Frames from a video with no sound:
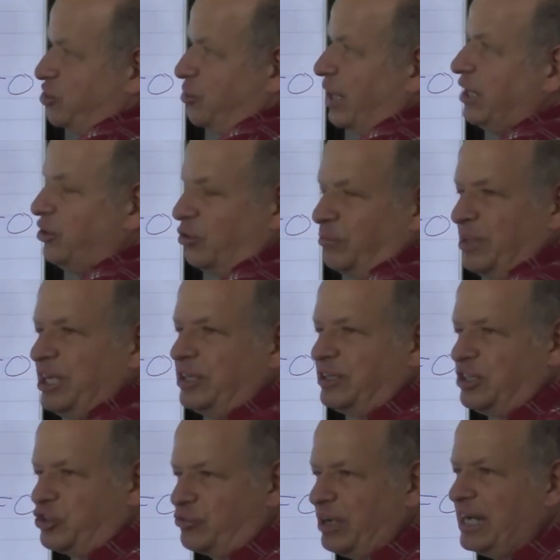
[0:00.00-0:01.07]
try to make
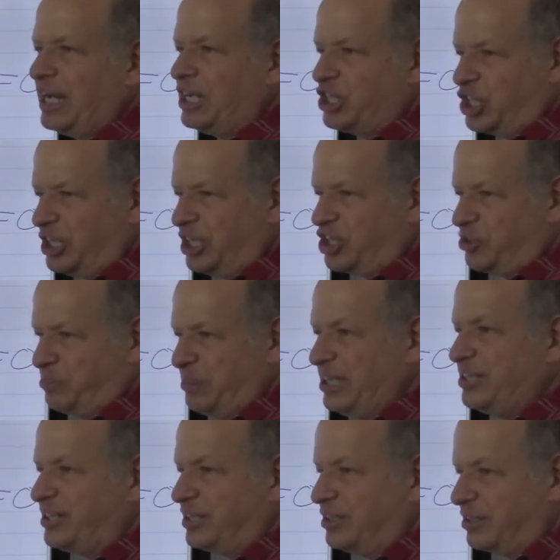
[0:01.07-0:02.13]
this relation
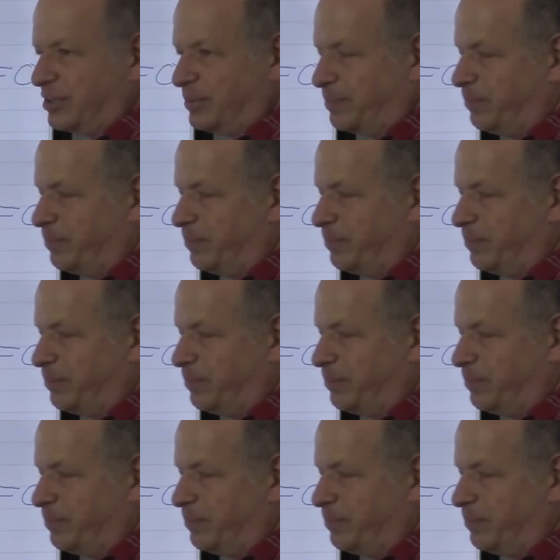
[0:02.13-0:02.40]
explicit.